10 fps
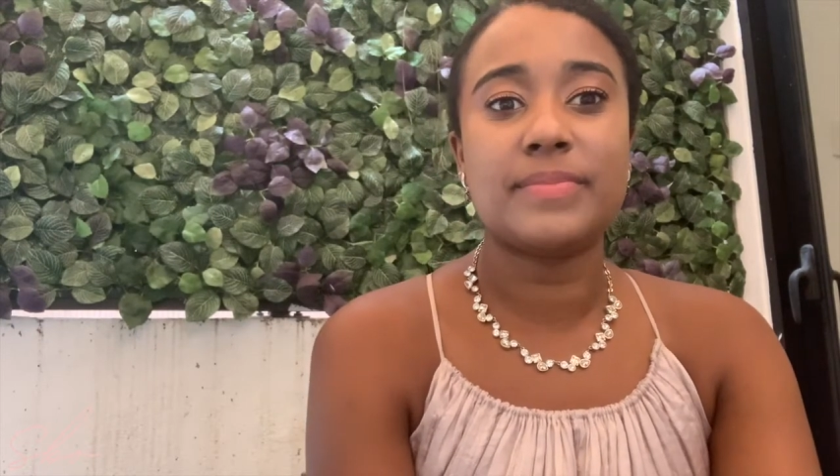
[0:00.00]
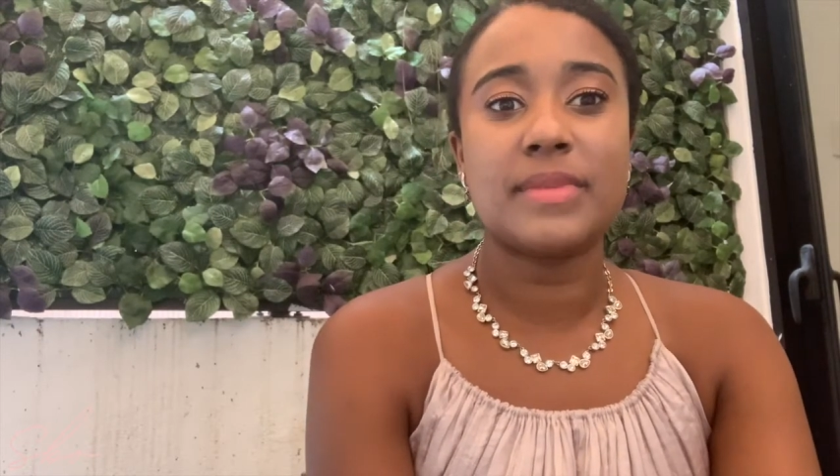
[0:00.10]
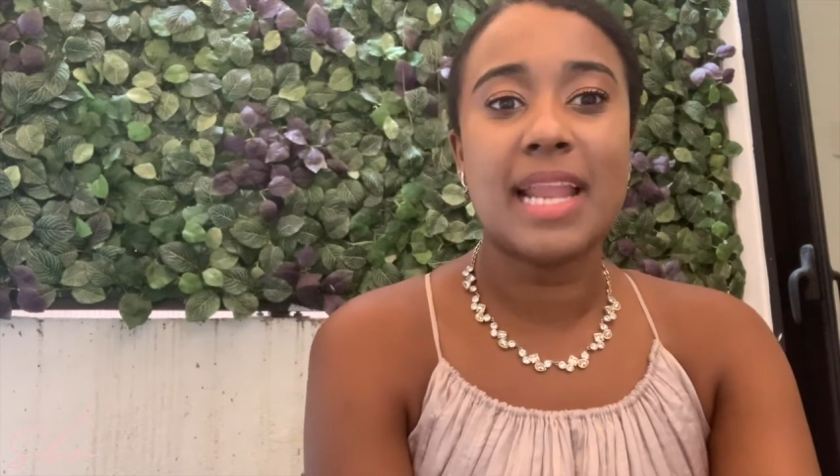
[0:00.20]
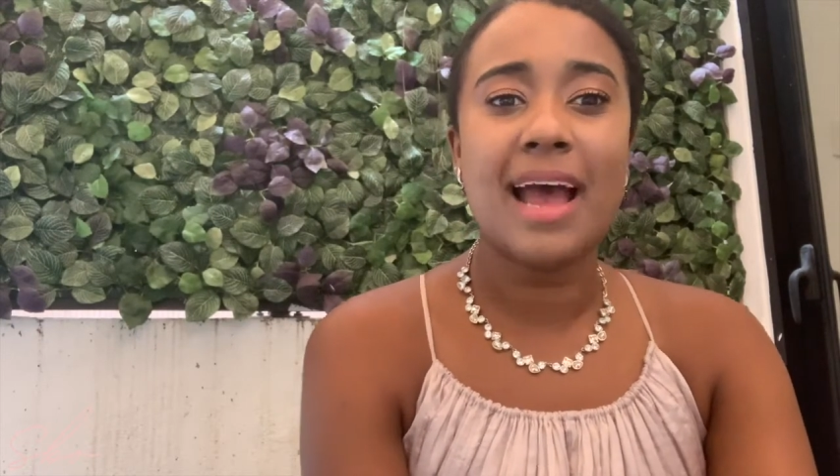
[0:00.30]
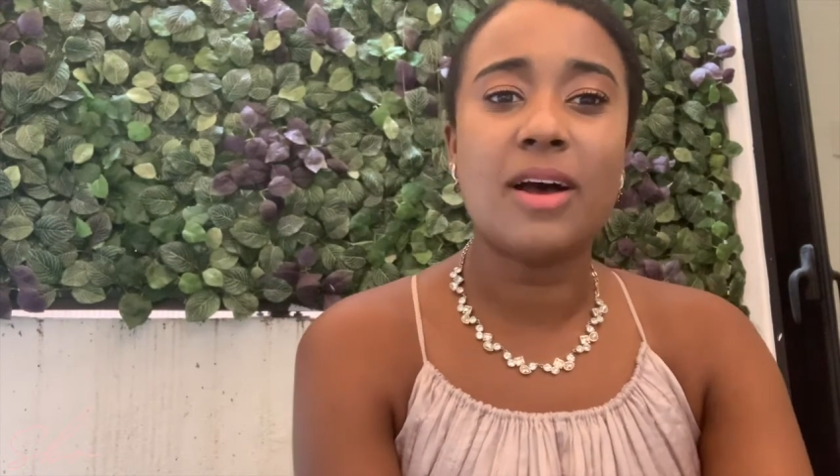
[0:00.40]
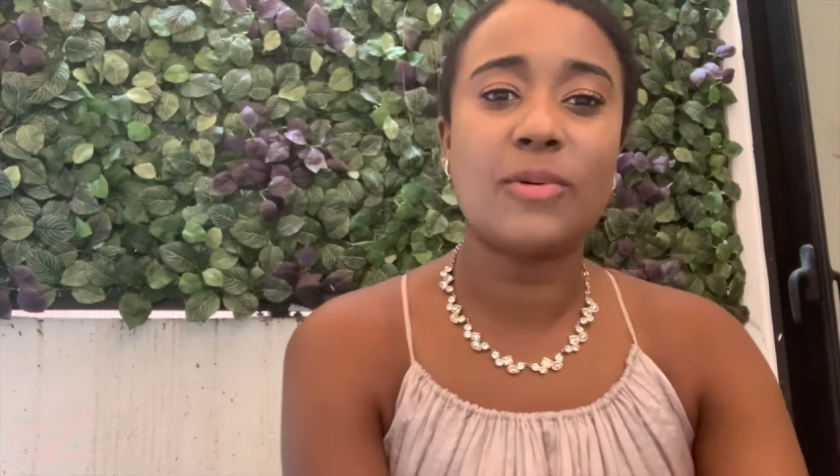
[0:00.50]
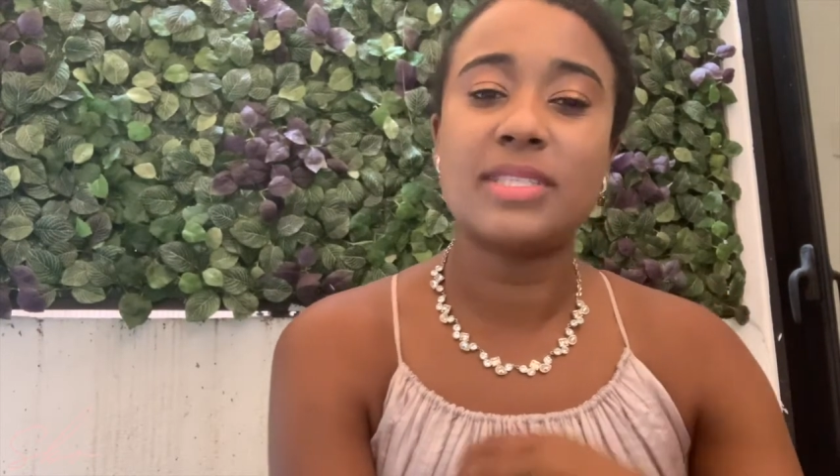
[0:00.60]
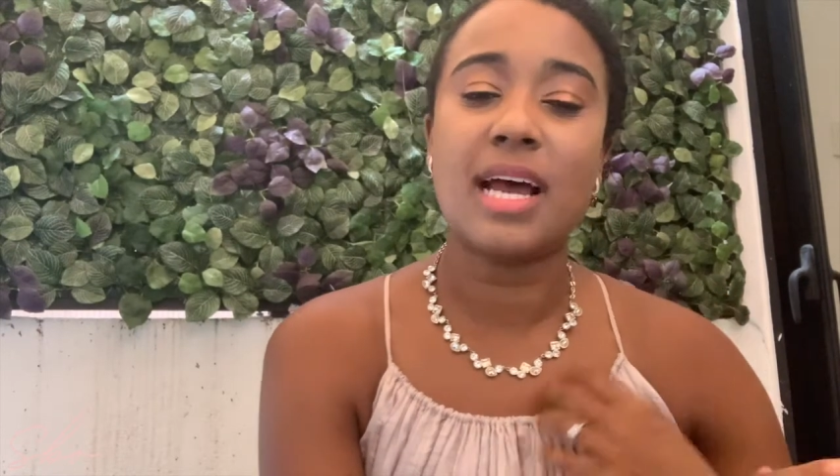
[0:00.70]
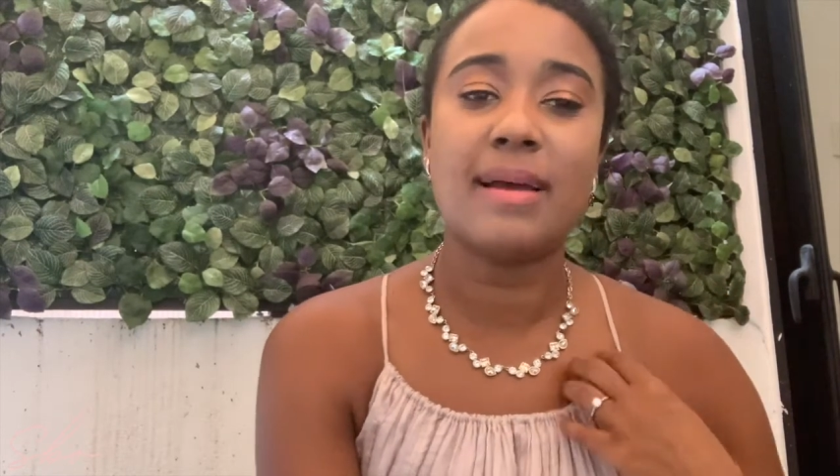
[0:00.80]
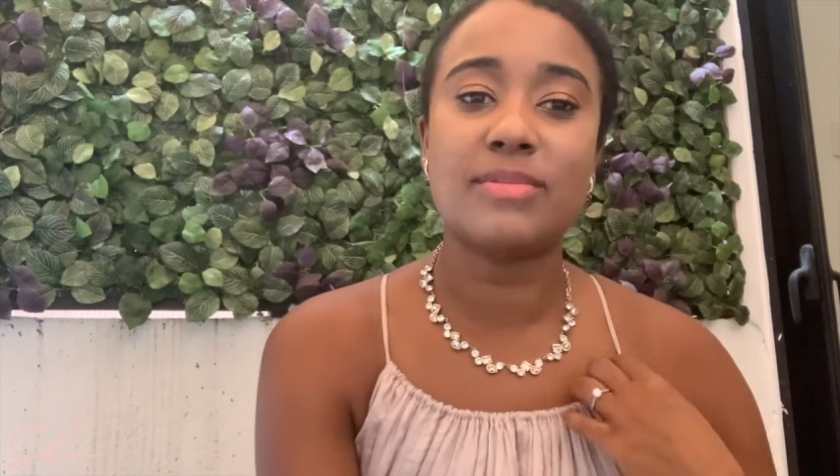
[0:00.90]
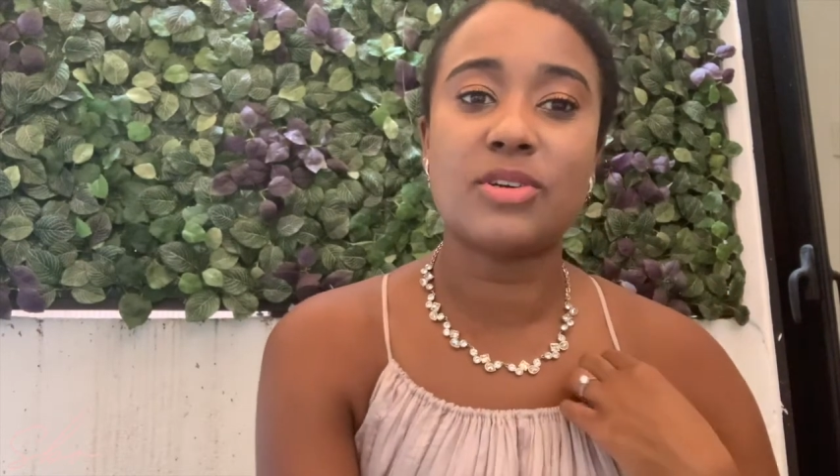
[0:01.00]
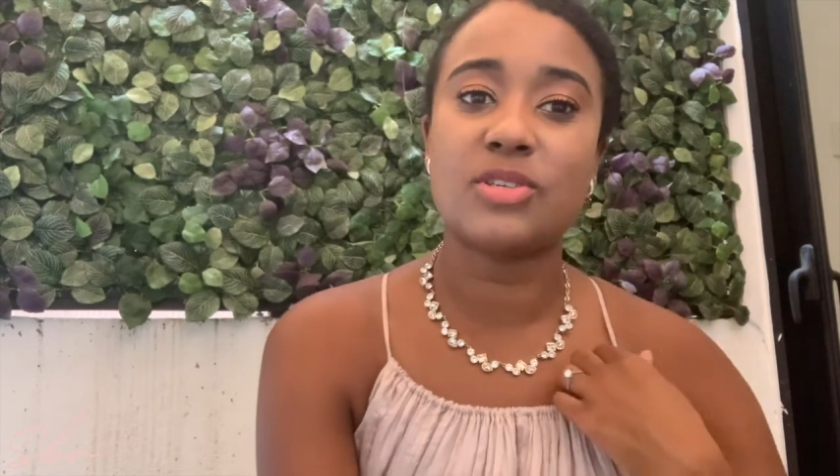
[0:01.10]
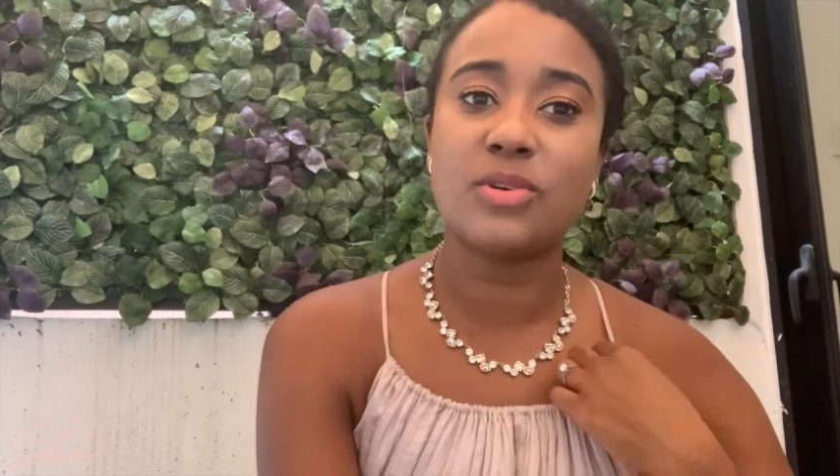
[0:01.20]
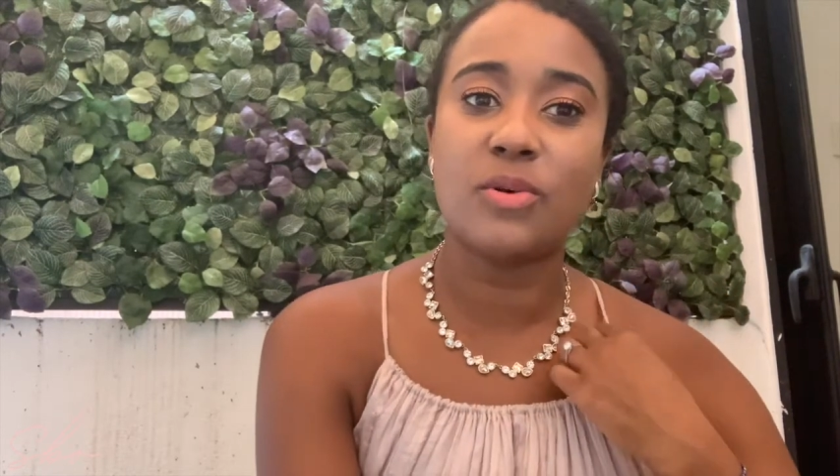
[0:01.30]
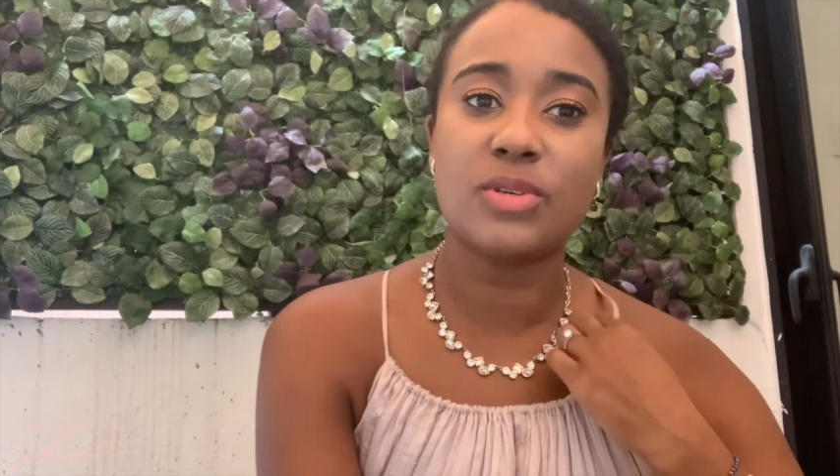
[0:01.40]
now when times are
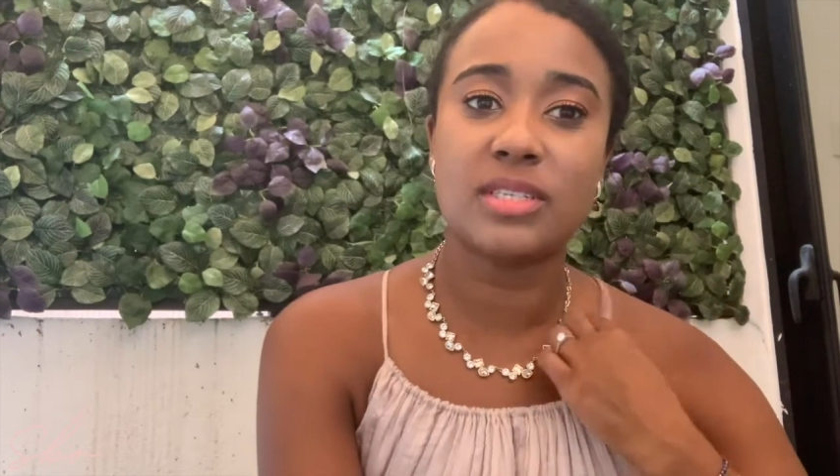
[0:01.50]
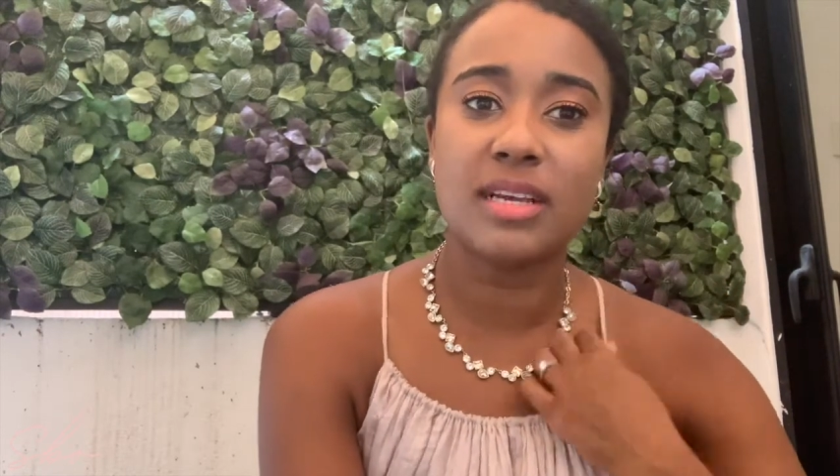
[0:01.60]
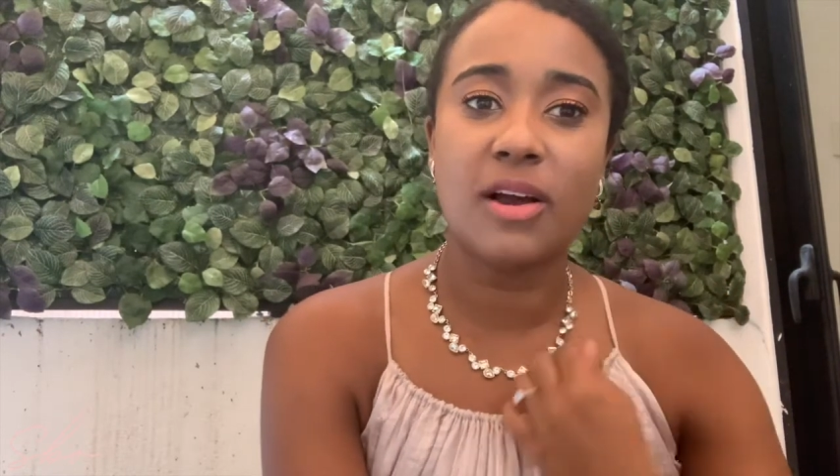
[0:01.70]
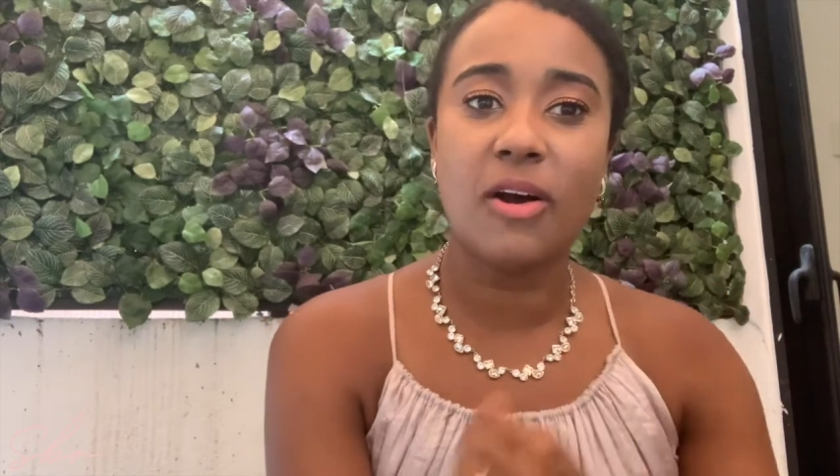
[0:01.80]
so just